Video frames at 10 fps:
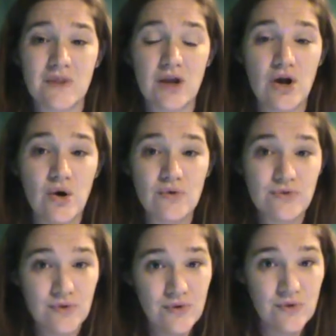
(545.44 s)
go
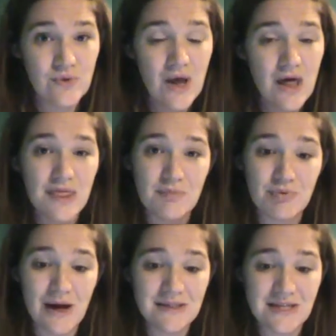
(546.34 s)
through the
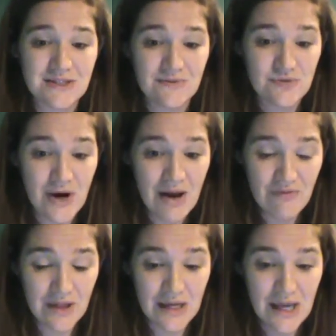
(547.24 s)
process of
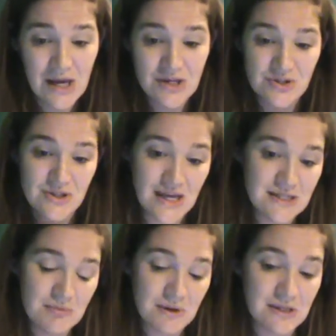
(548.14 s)
traveling. So they
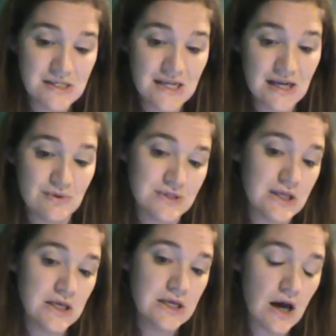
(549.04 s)
typically stayed. It was the
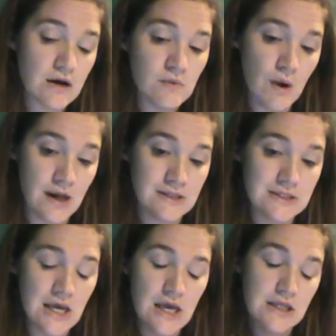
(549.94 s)
young
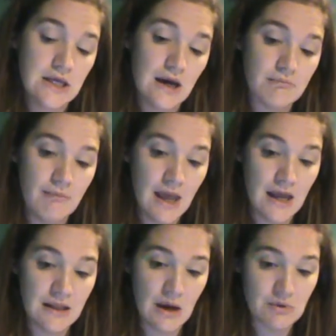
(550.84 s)
ones, the young
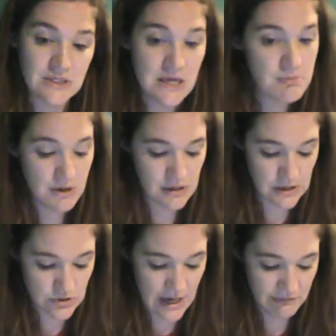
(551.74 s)
men, that were typically
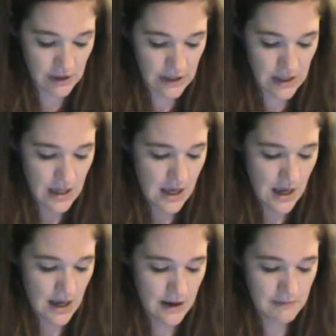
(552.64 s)
traveling.
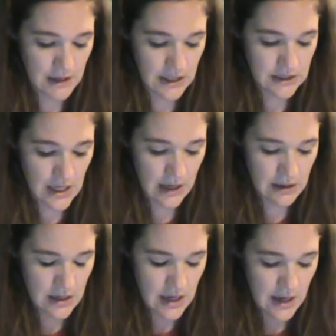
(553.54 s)
And again,